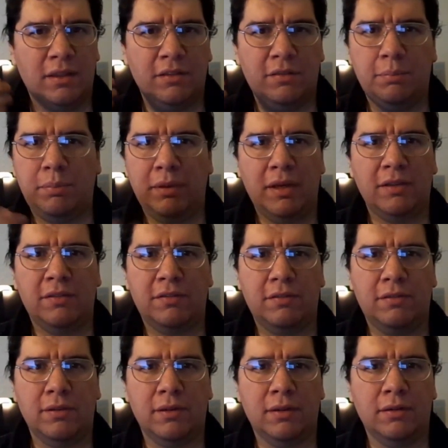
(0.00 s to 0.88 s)
that's
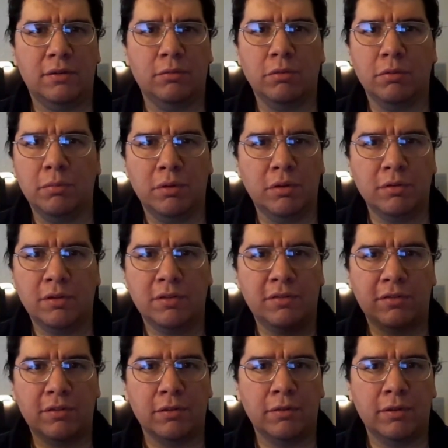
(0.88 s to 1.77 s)
based on the
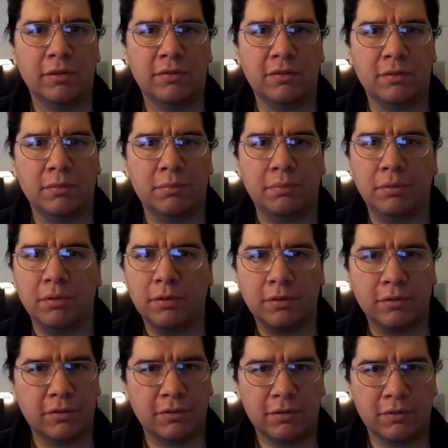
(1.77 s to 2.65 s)
Ramona series of
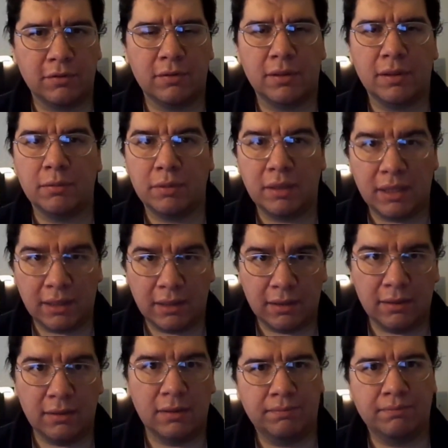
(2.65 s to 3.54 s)
books that we
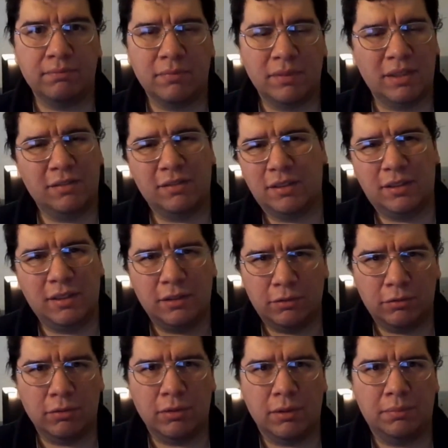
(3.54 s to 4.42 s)
had because I
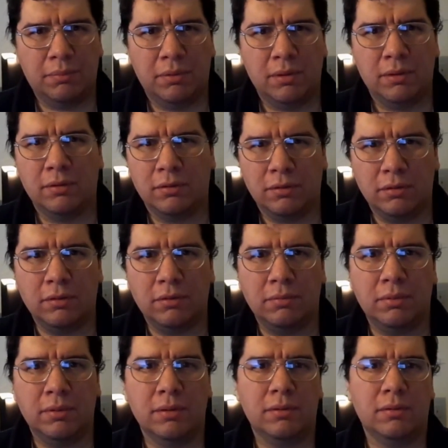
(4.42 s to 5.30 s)
did grow up on her a
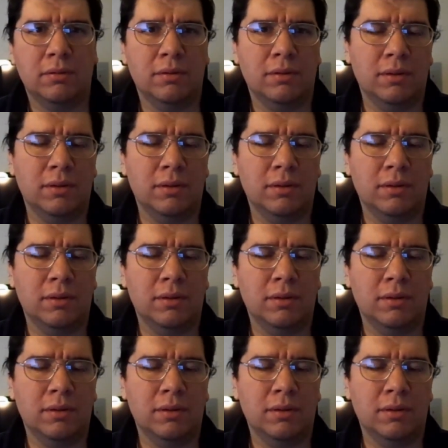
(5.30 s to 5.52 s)
little bit.